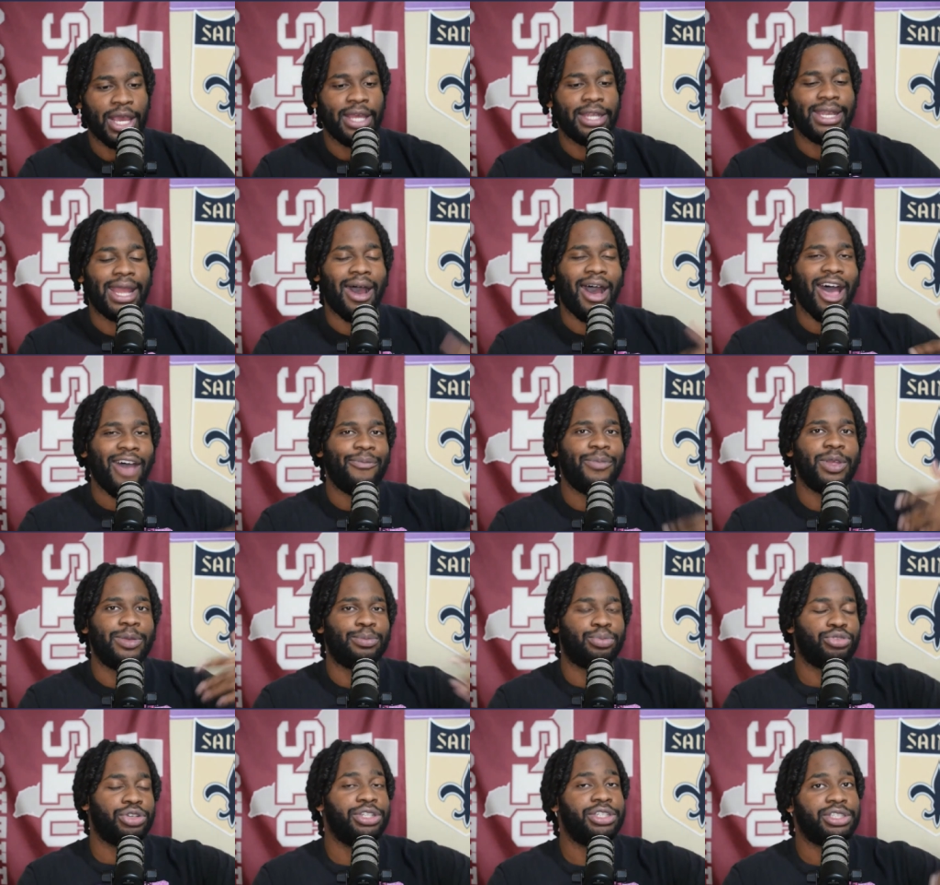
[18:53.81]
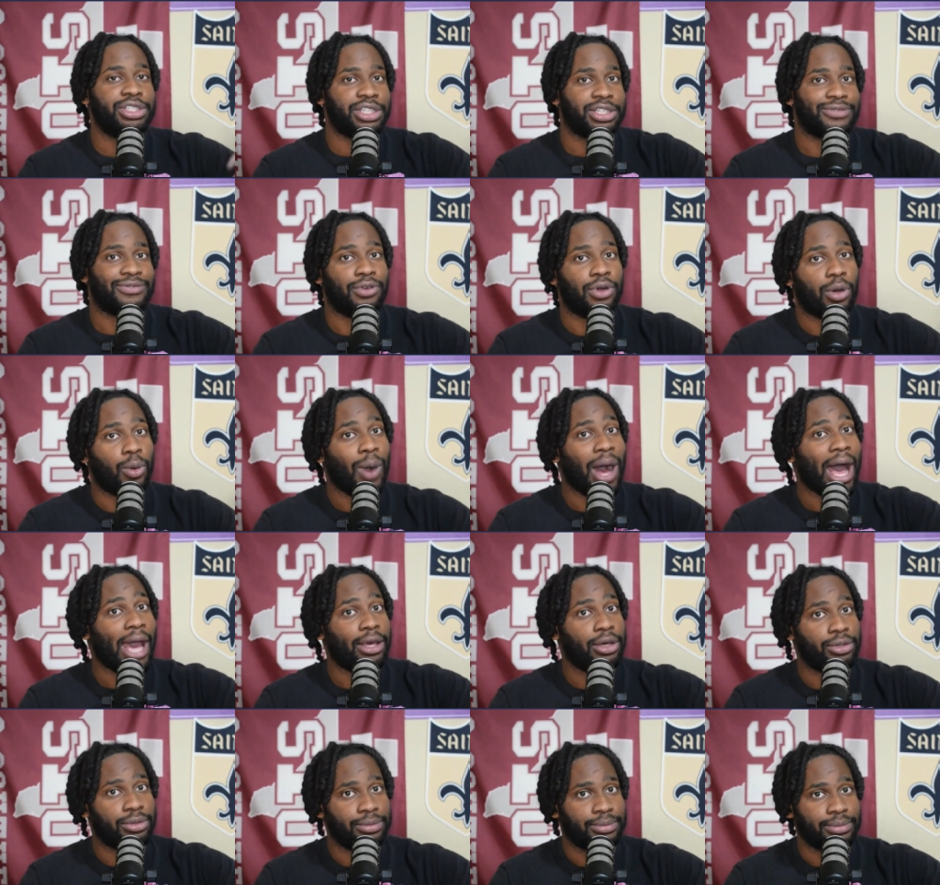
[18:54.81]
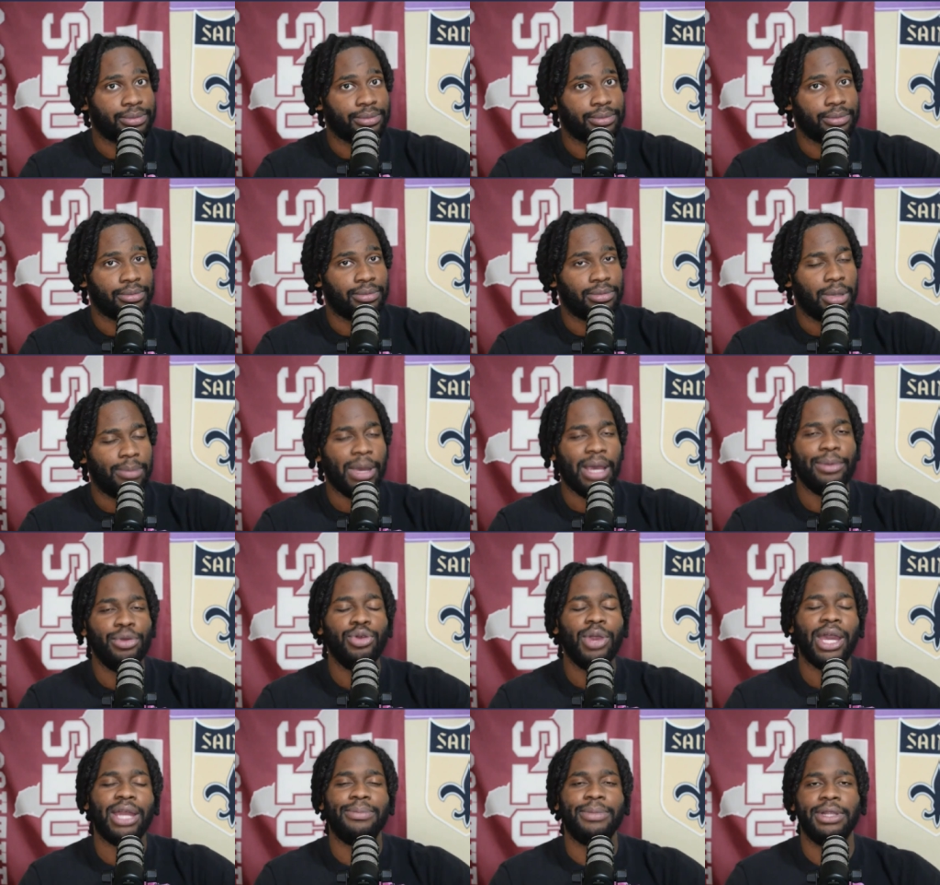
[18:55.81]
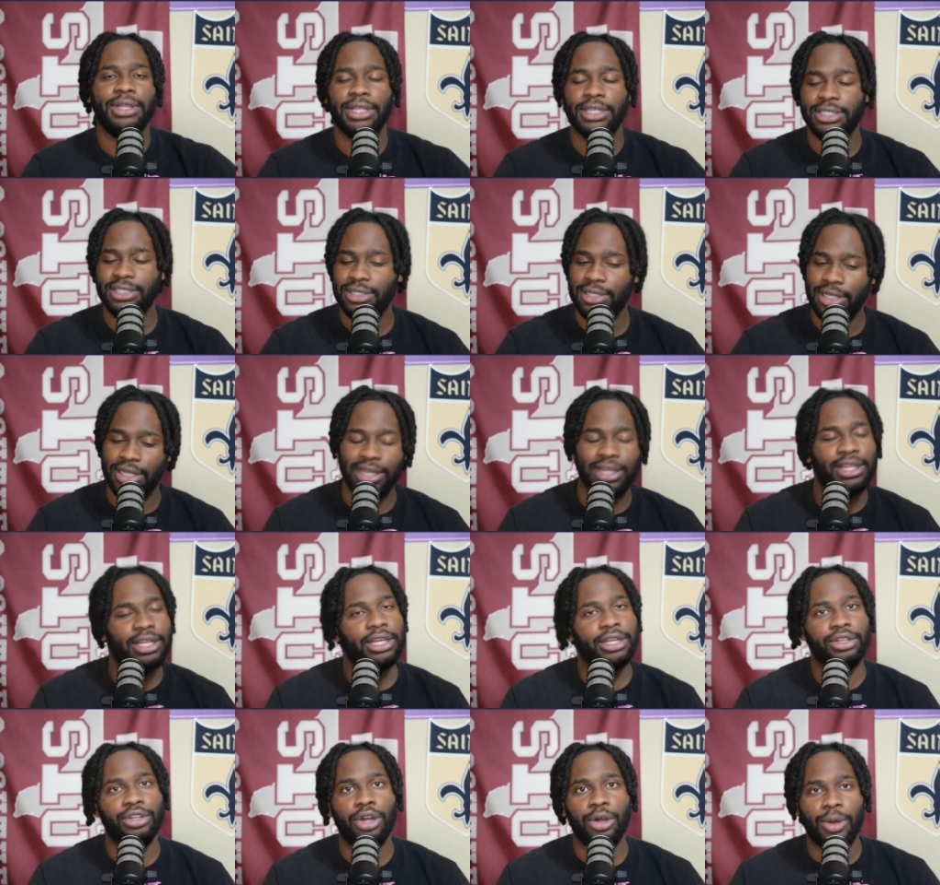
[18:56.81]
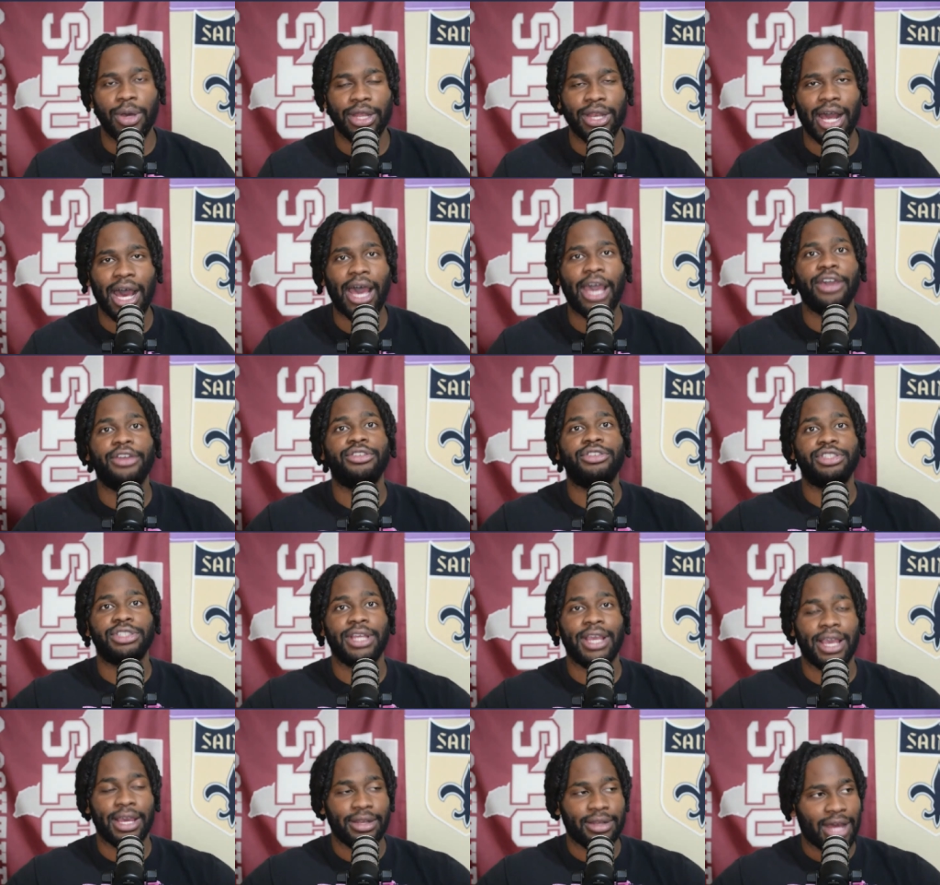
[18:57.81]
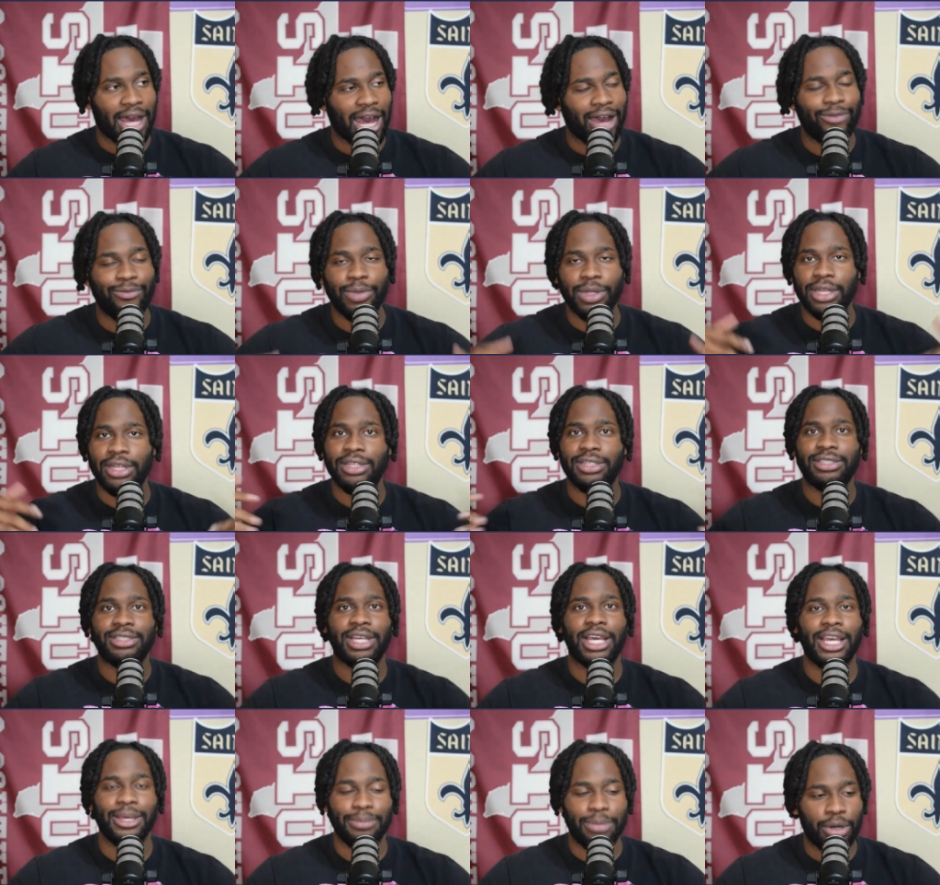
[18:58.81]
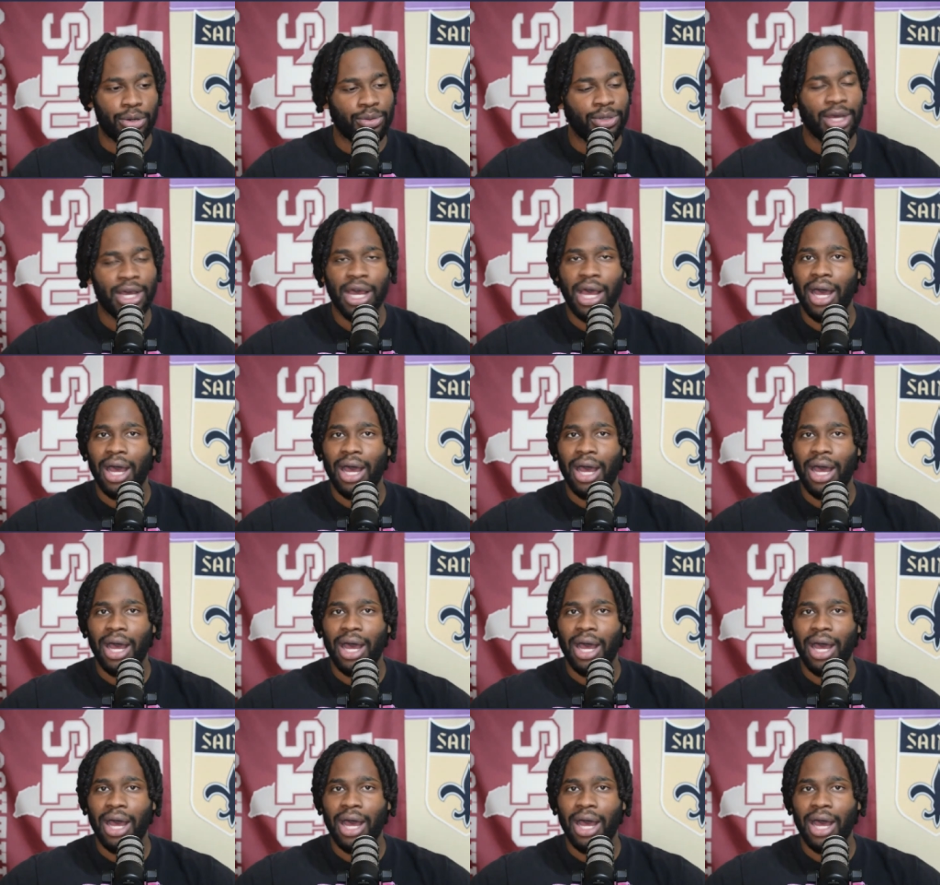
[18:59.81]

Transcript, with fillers: Now, I've been preaching this for a while, but maybe you hadn't been listening. And you know what? I understand. I've been in the same boat.